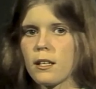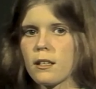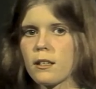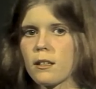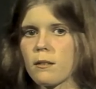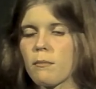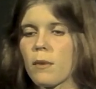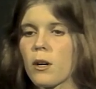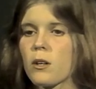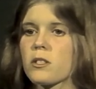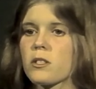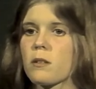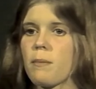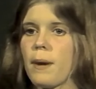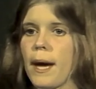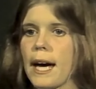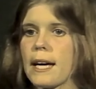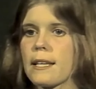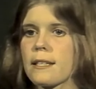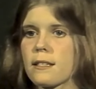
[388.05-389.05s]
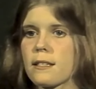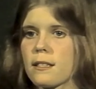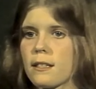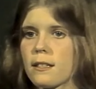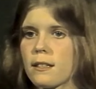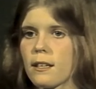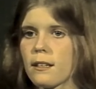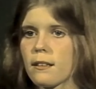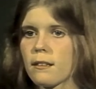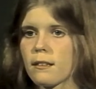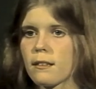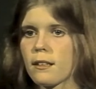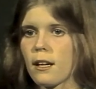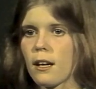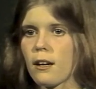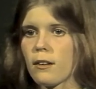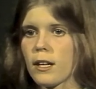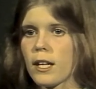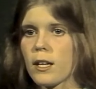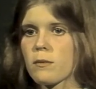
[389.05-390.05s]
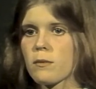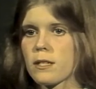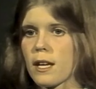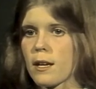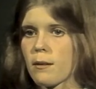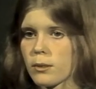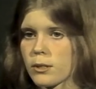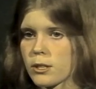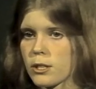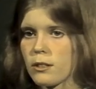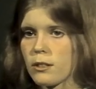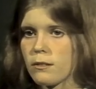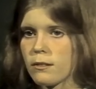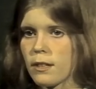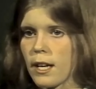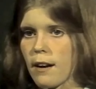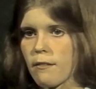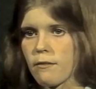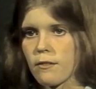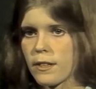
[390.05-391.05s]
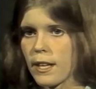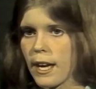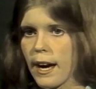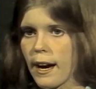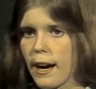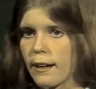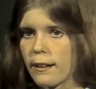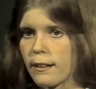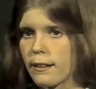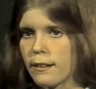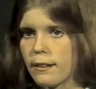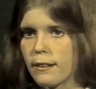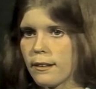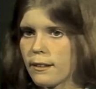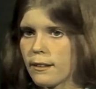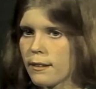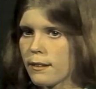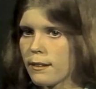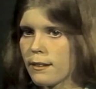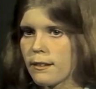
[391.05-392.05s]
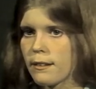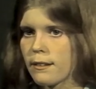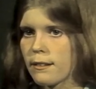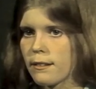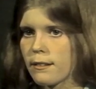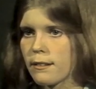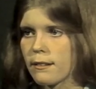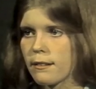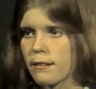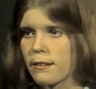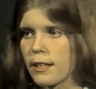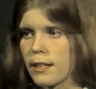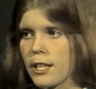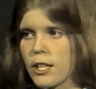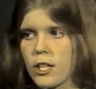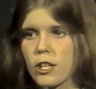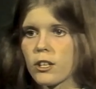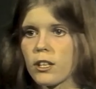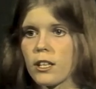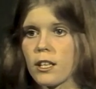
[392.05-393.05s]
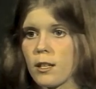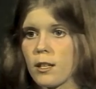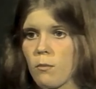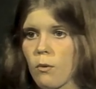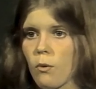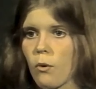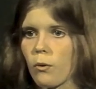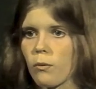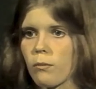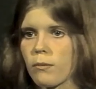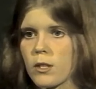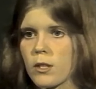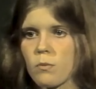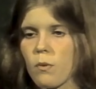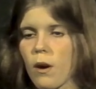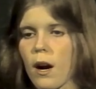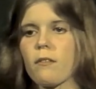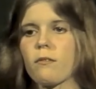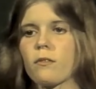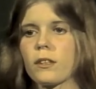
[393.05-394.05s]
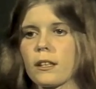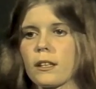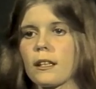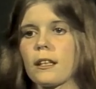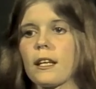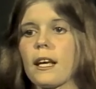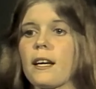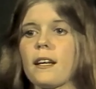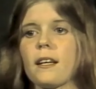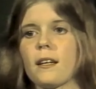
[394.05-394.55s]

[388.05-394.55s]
the most capacity that, you know, he was able to. After that, he couldn't anymore. His wife wouldn't let